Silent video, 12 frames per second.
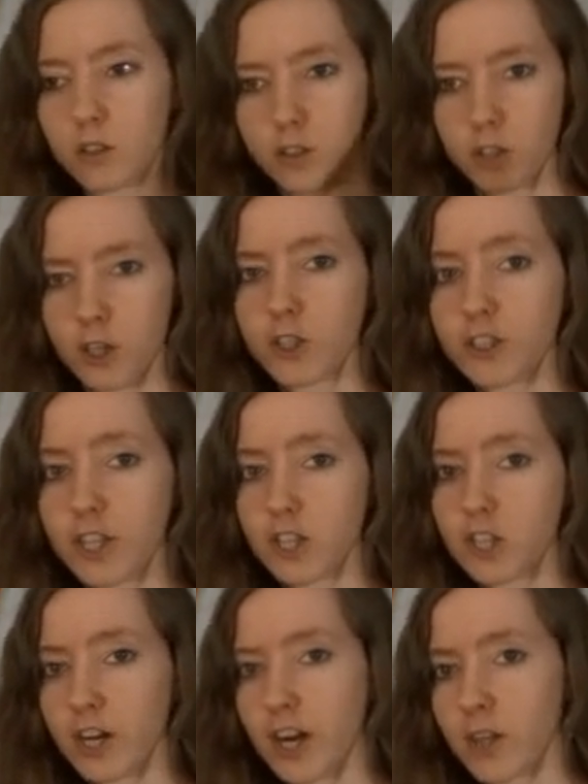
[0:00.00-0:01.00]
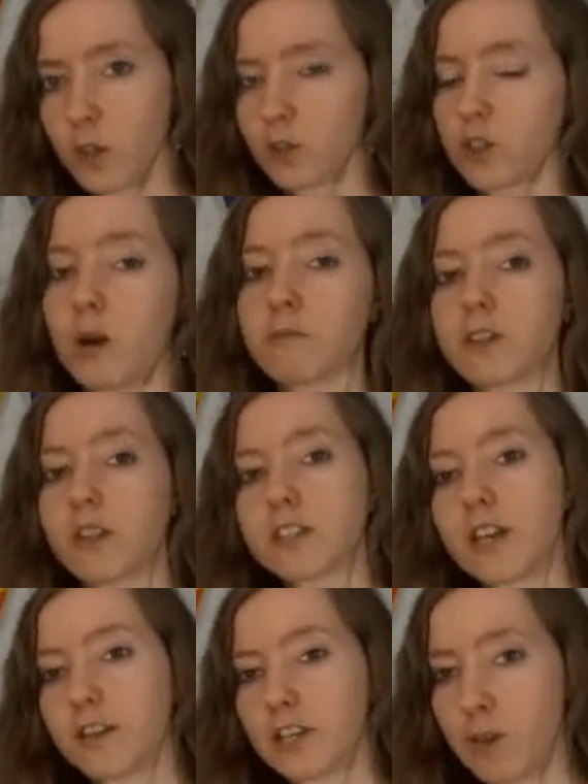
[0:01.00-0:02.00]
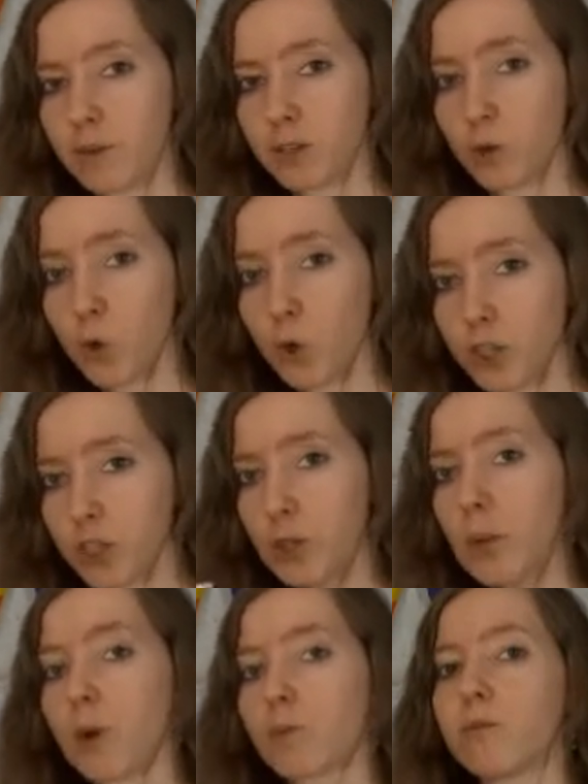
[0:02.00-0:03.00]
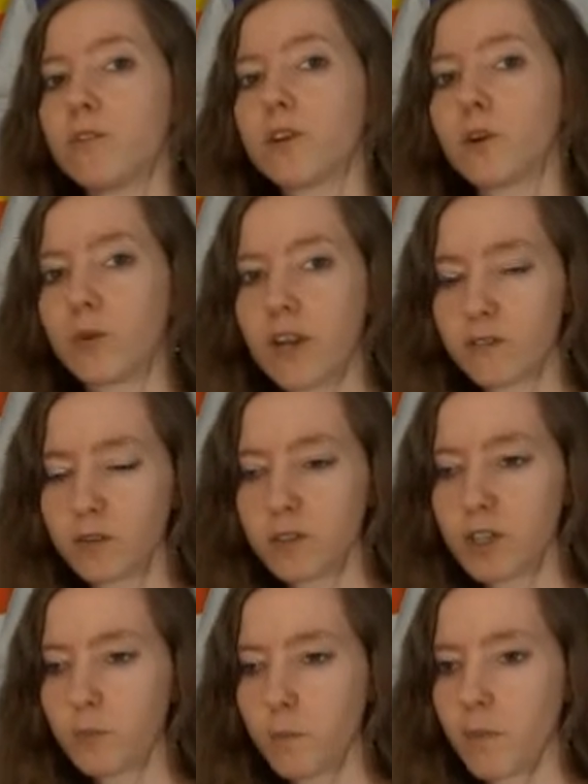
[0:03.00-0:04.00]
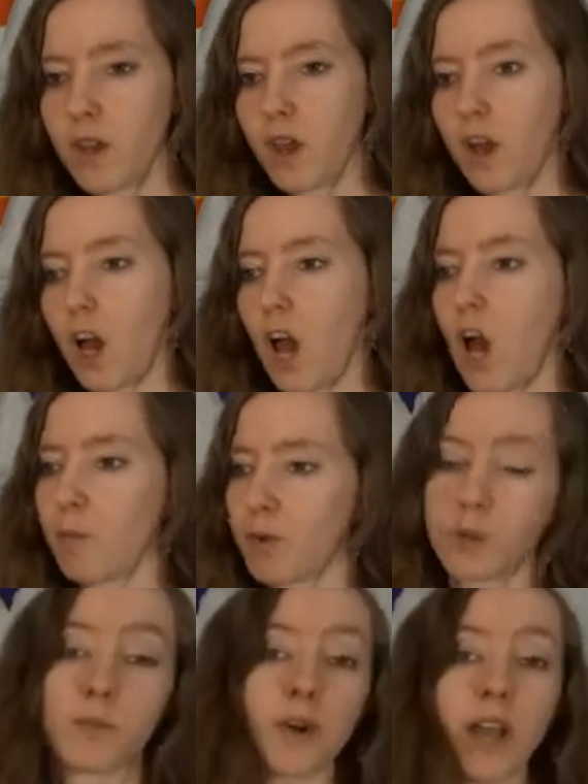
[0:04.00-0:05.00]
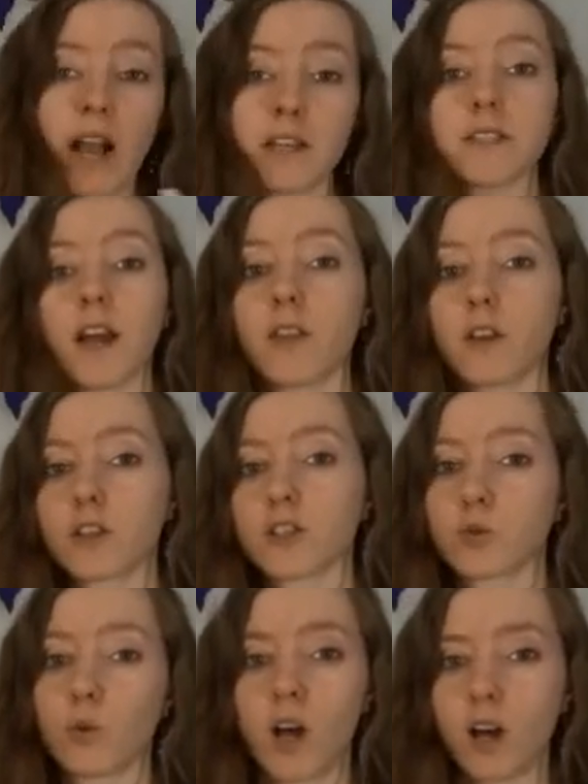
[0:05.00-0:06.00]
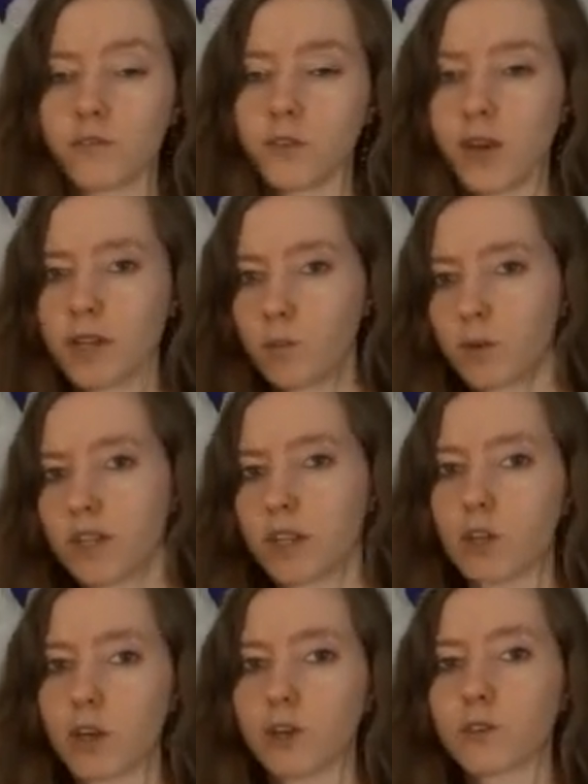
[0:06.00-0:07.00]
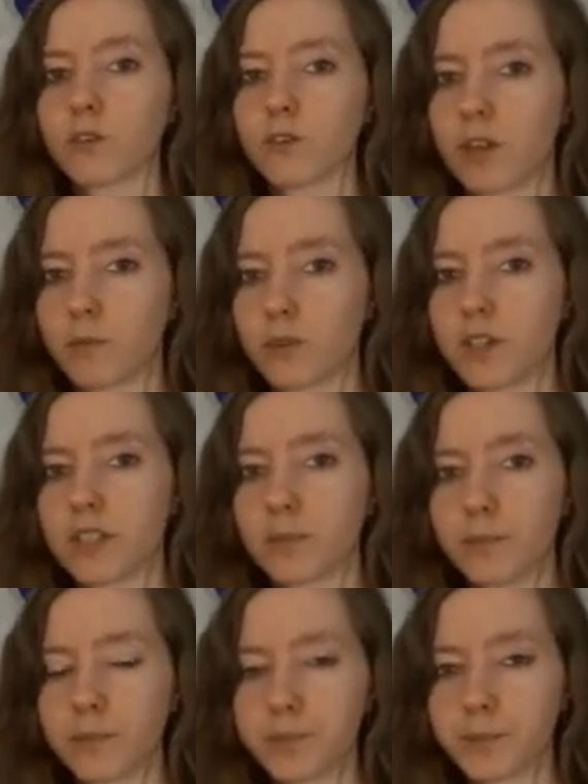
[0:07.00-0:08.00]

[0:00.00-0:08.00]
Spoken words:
you're stationary, there's an object that's either coming toward you or moving away from you. But the book has the others as well if you end up needing those for some reason.